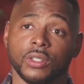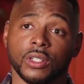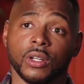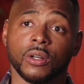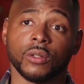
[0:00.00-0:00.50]

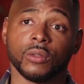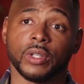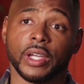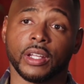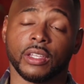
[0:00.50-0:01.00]
the goal
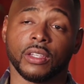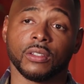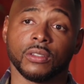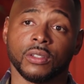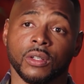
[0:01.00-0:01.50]
at
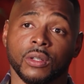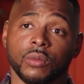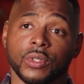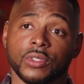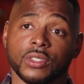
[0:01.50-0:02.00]
hand,
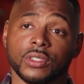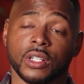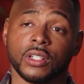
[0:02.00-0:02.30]
which is